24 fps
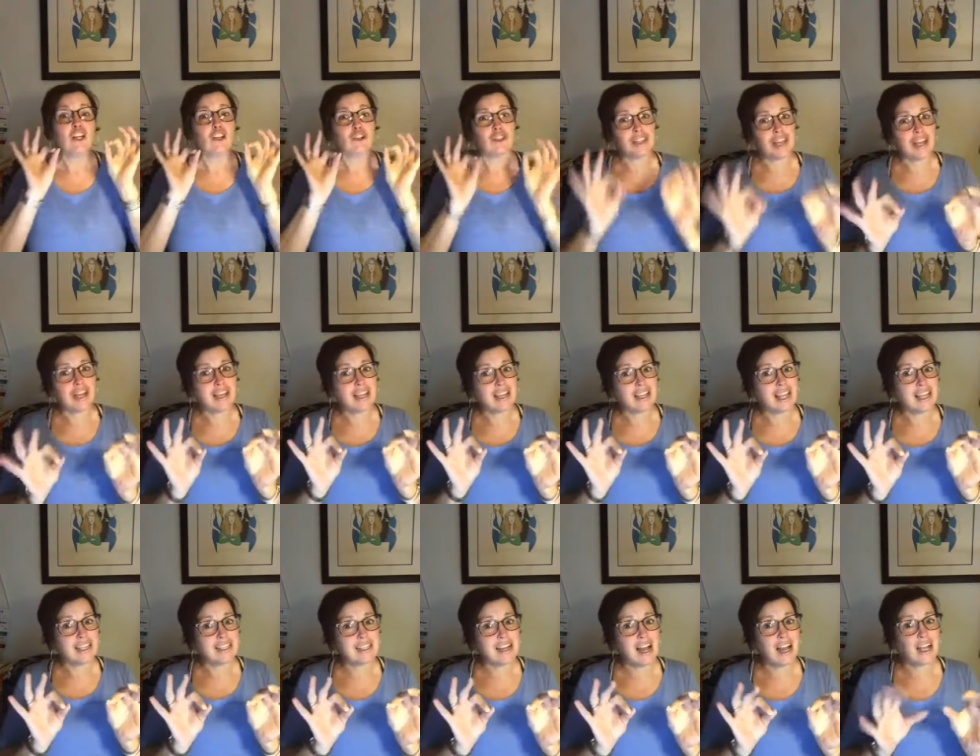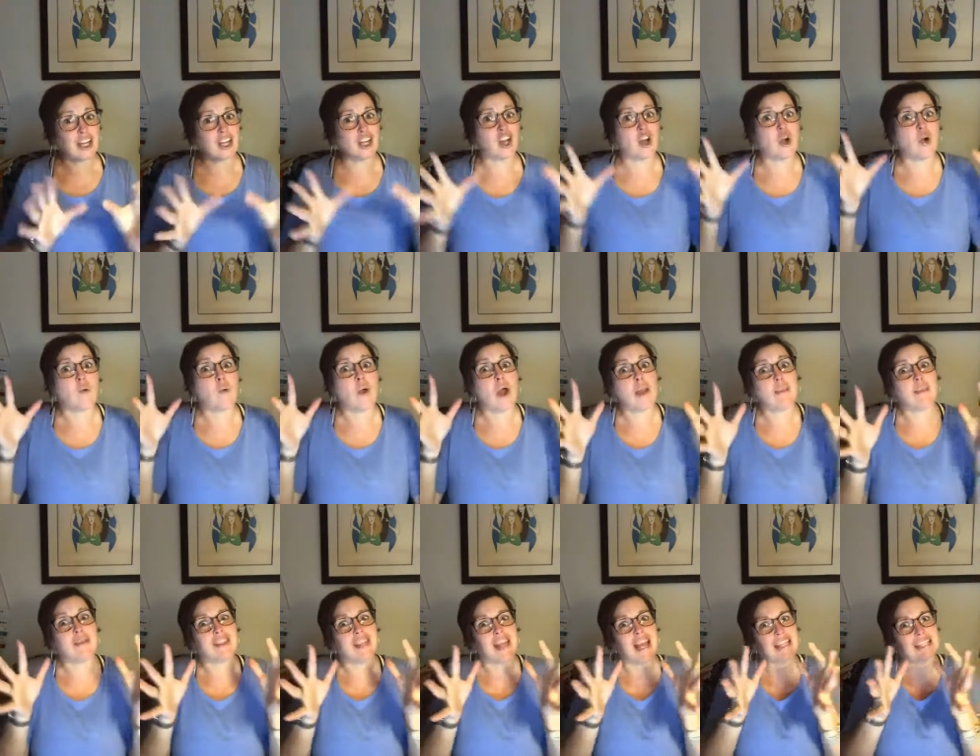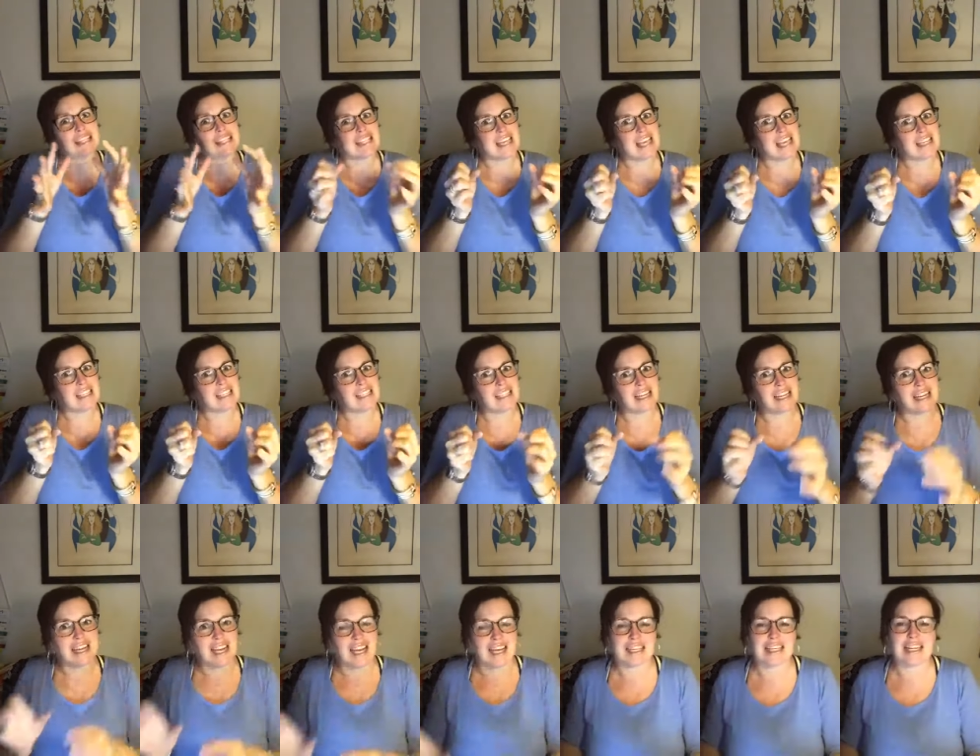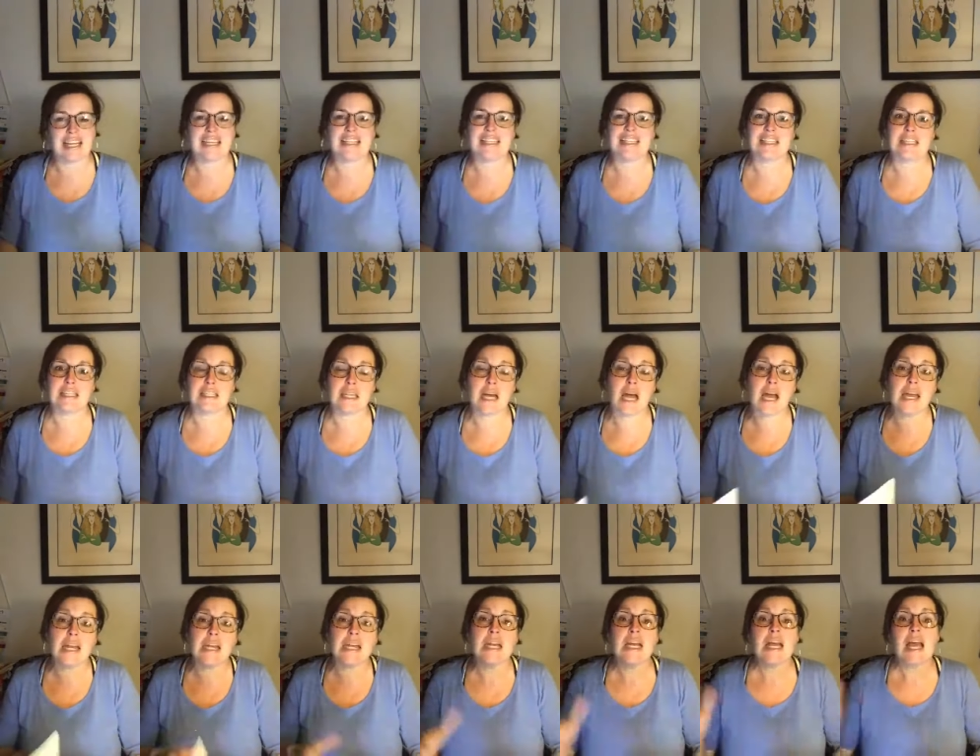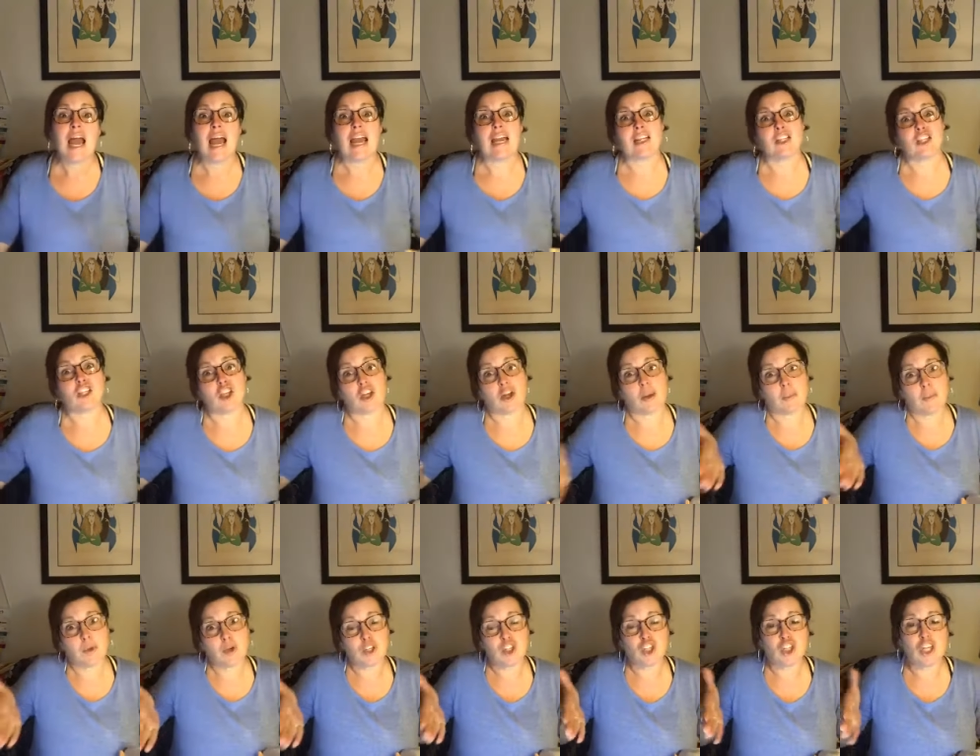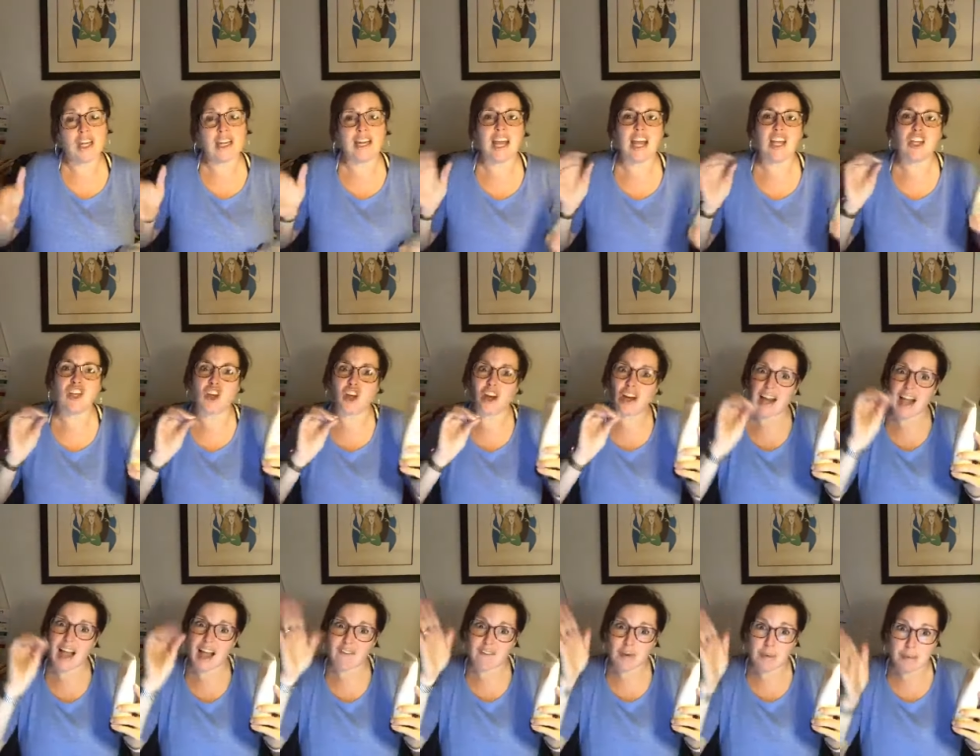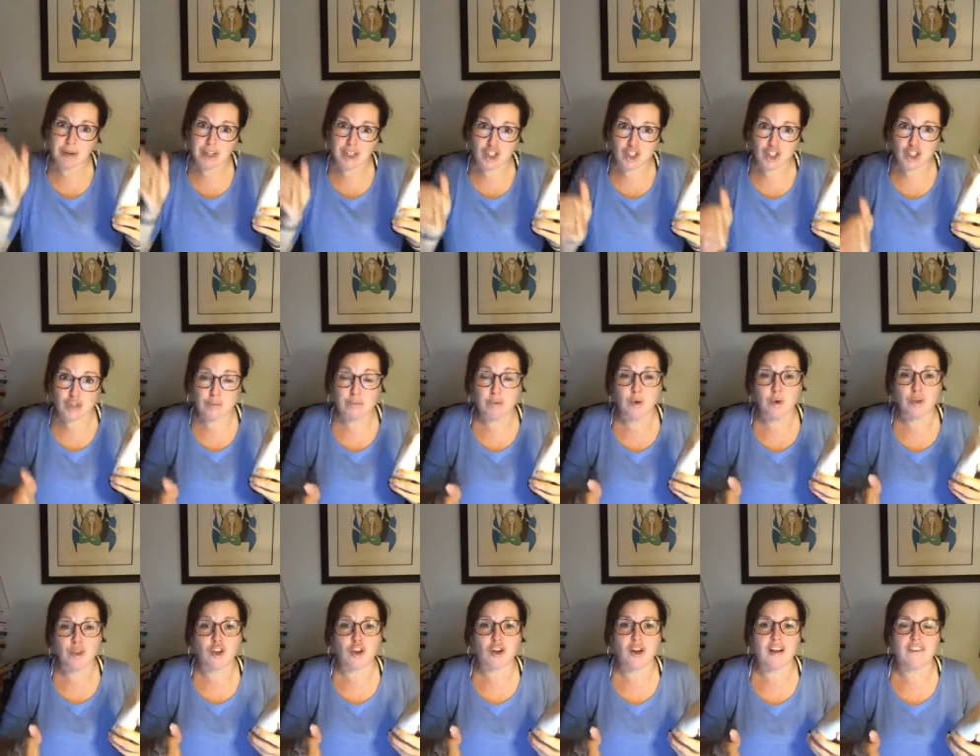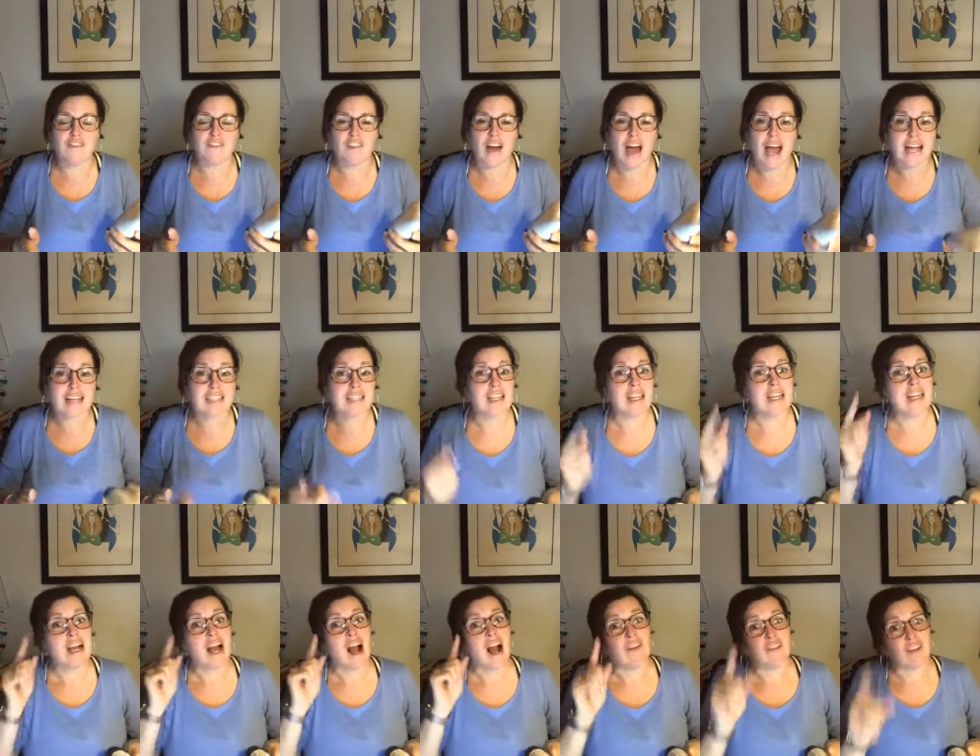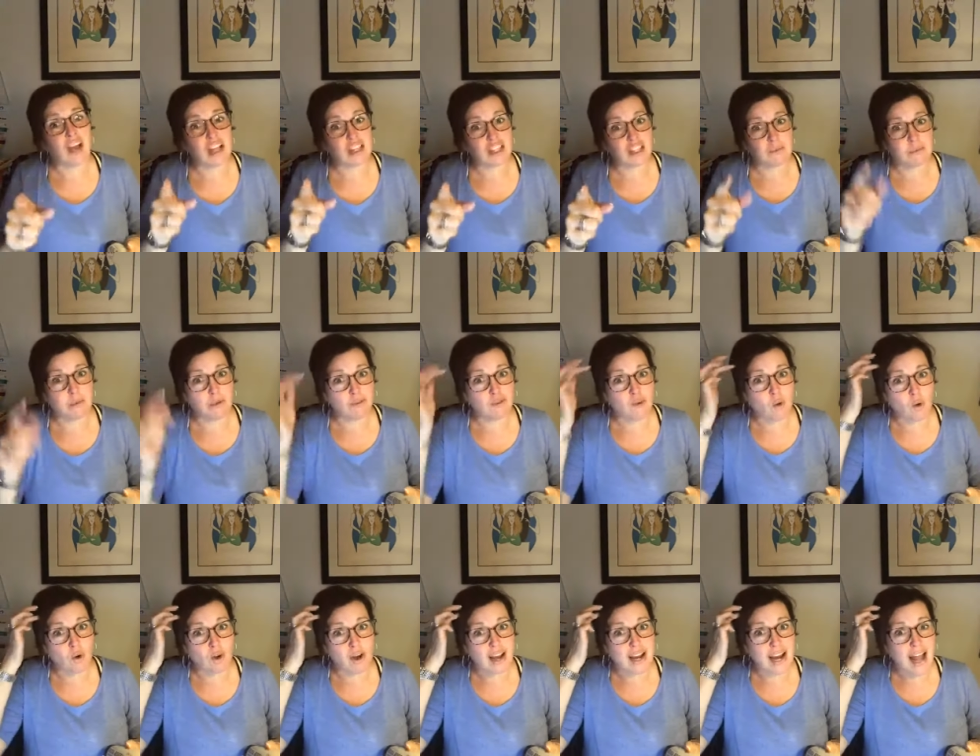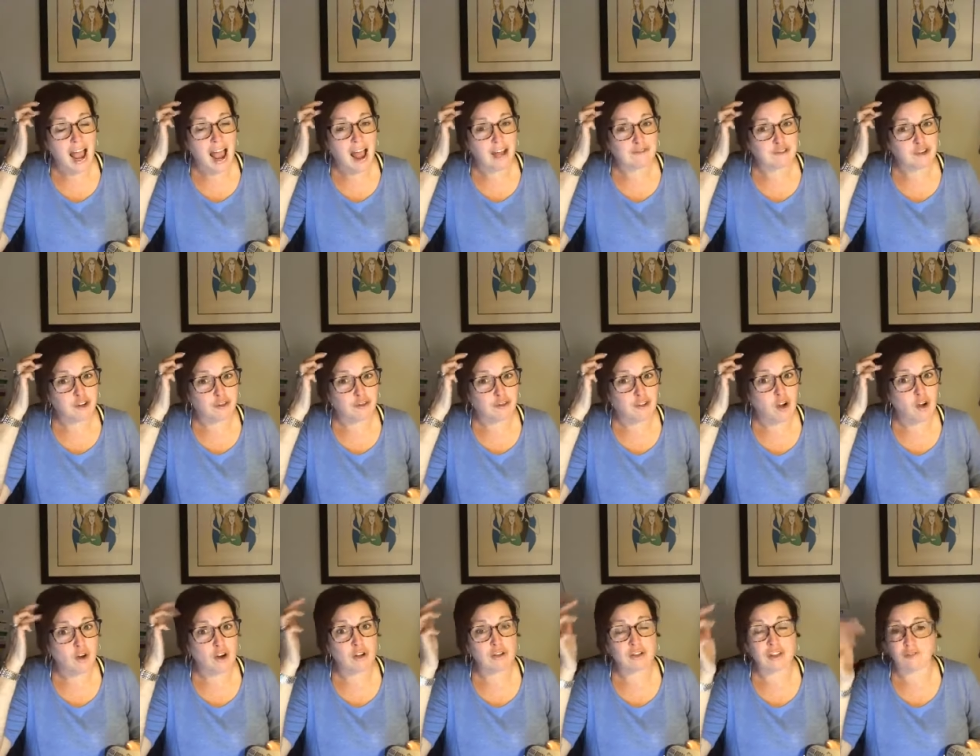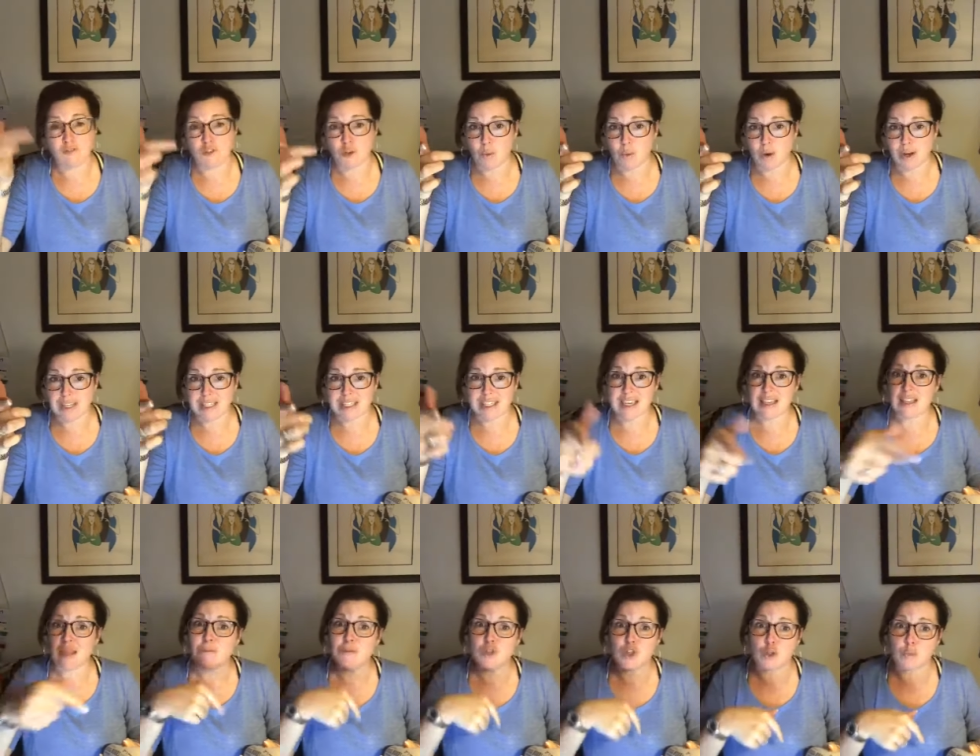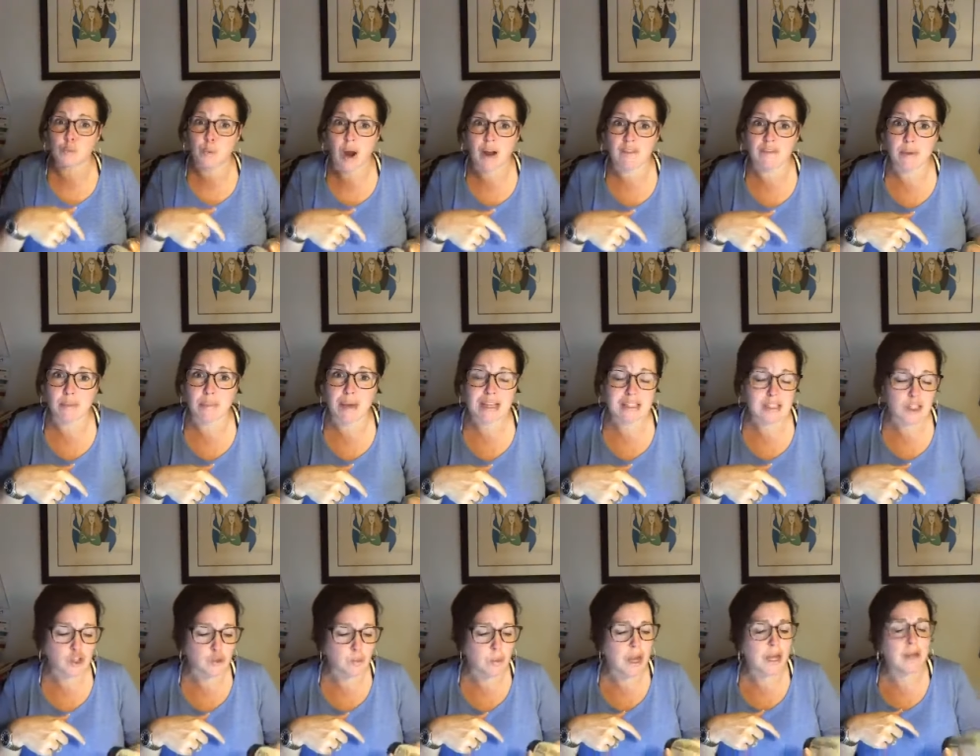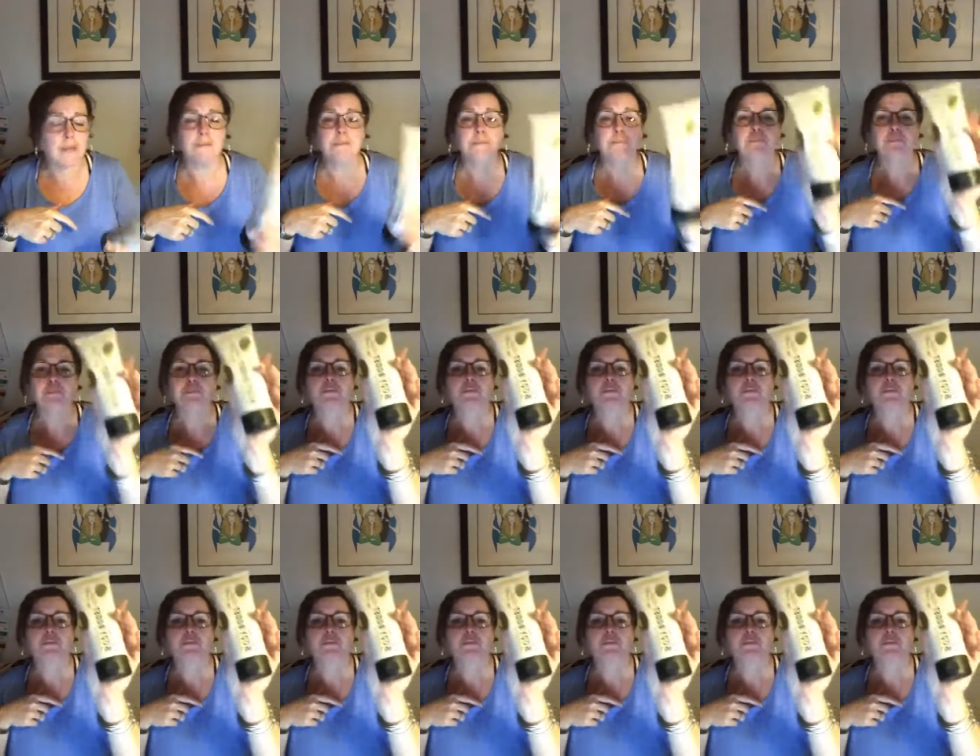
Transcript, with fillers: Your cellulite's not going to go away, but that skin's going to get nice and tight and it's going to push in and you're going to have a much smoother effect. I've got some before and after photos. If you want to see them, just private message me.